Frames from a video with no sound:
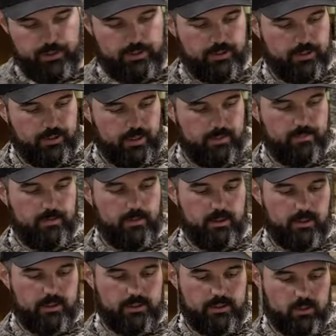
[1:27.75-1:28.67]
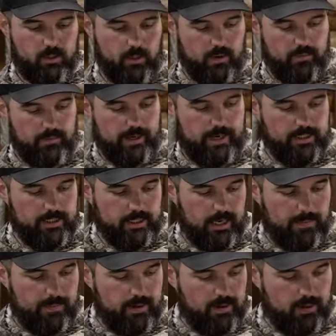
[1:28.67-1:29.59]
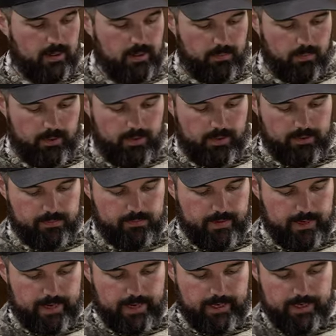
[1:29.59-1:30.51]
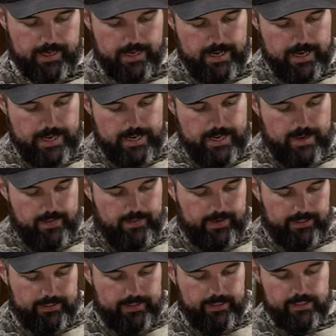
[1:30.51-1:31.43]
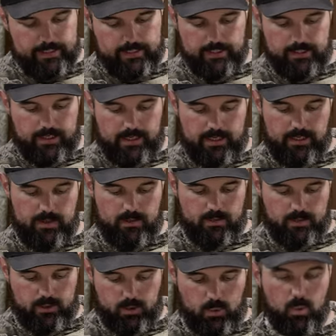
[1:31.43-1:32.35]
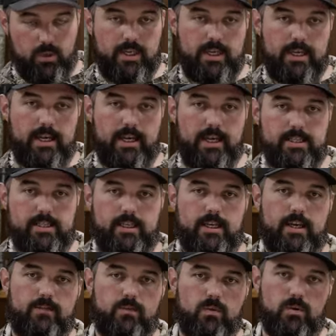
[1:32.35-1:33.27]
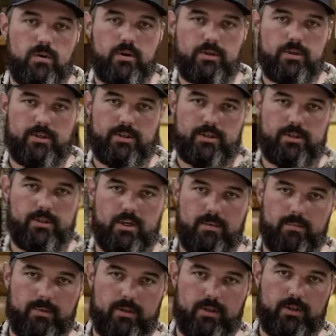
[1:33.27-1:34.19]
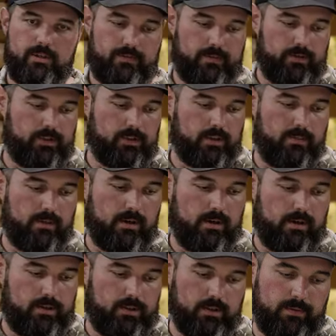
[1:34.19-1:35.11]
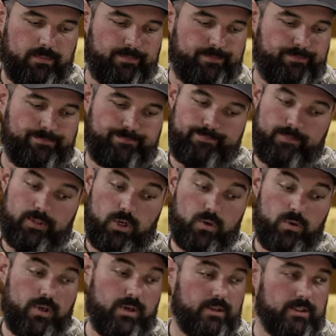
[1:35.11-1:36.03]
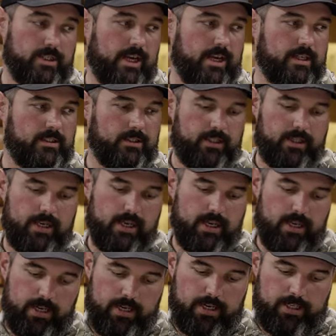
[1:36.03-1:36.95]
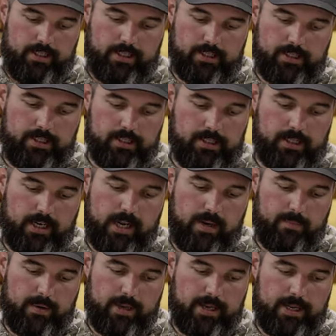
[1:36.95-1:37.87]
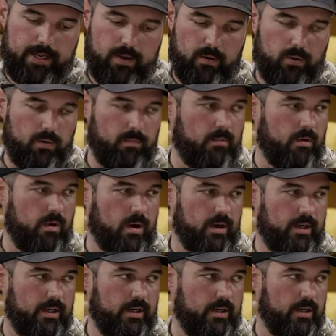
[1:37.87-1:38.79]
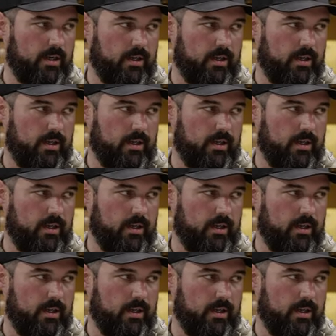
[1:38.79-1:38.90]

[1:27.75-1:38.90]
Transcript: Extreme Plus 12 gauge came out a couple years back. They discontinued the 20 gauge in the A400 Extreme Plus for some uh, some two years actually. This just came back out on the market.